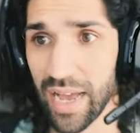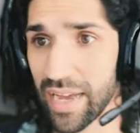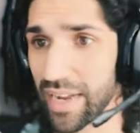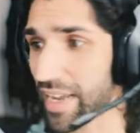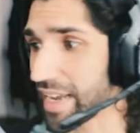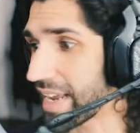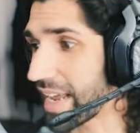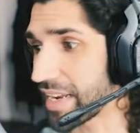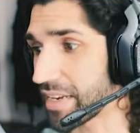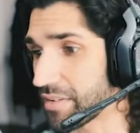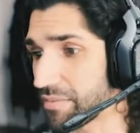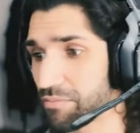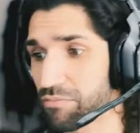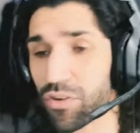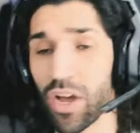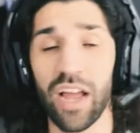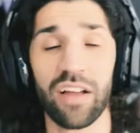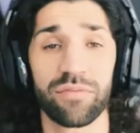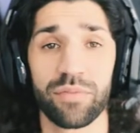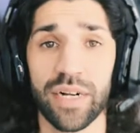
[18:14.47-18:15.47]
And again,
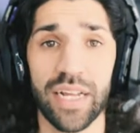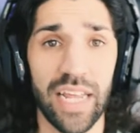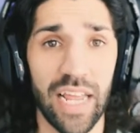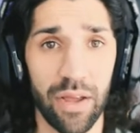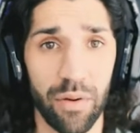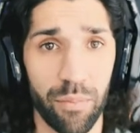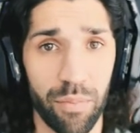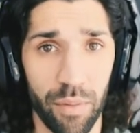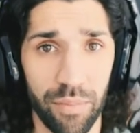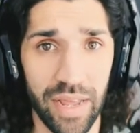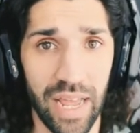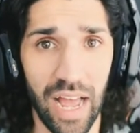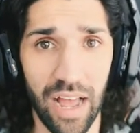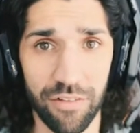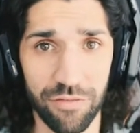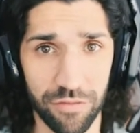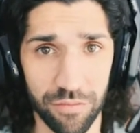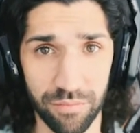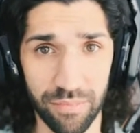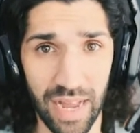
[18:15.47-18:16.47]
not everybody here will probably
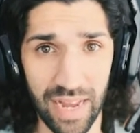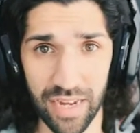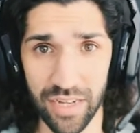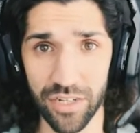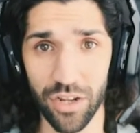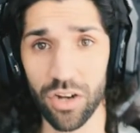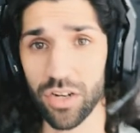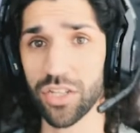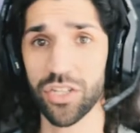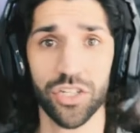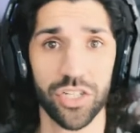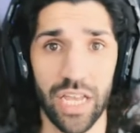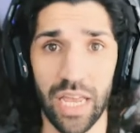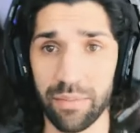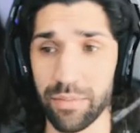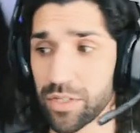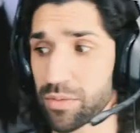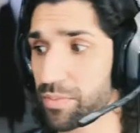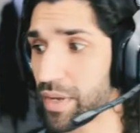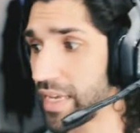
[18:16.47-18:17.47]
have manga knowledge, same
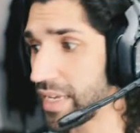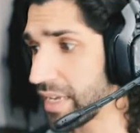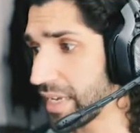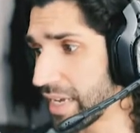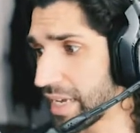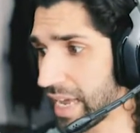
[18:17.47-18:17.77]
as me,